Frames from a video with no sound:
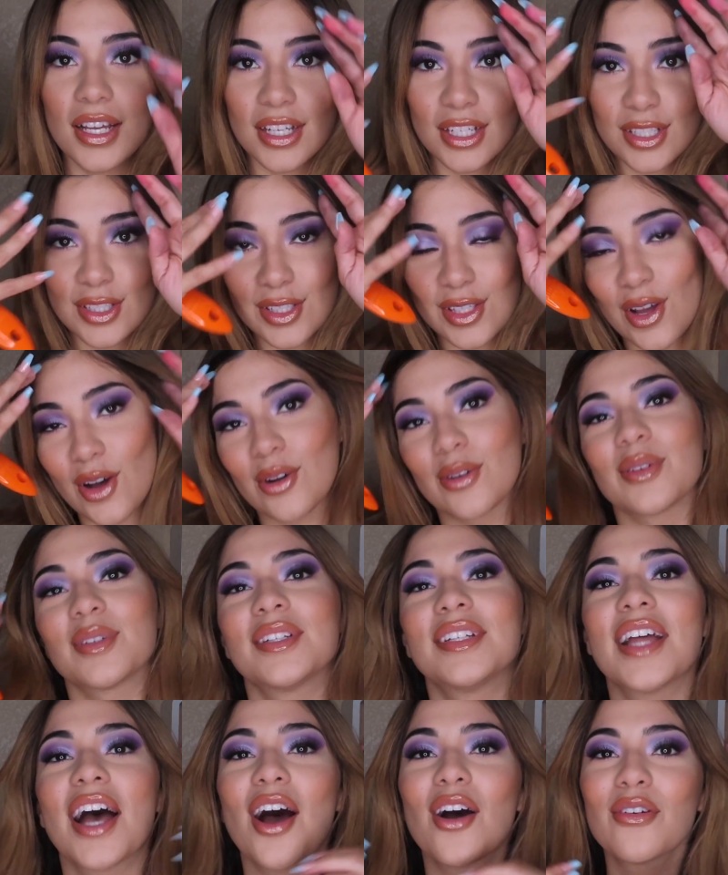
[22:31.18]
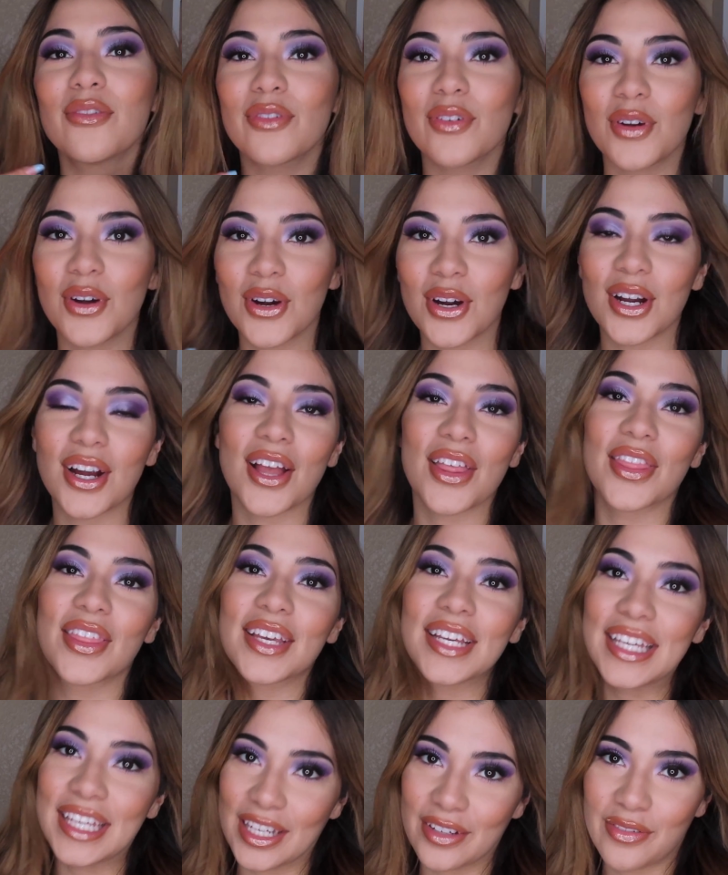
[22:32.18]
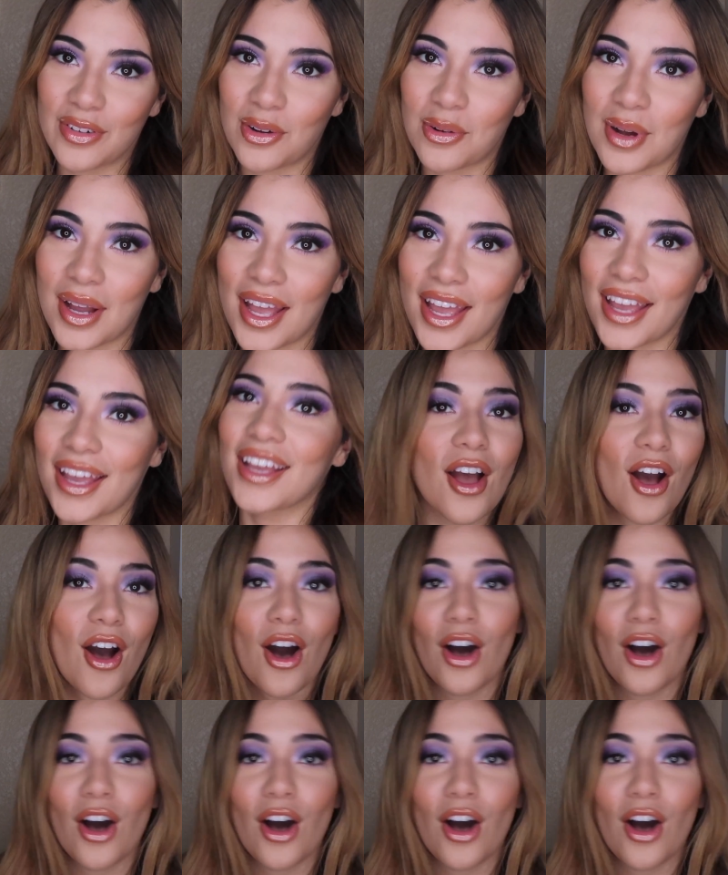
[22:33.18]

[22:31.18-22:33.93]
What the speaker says: So, now for the giveaway.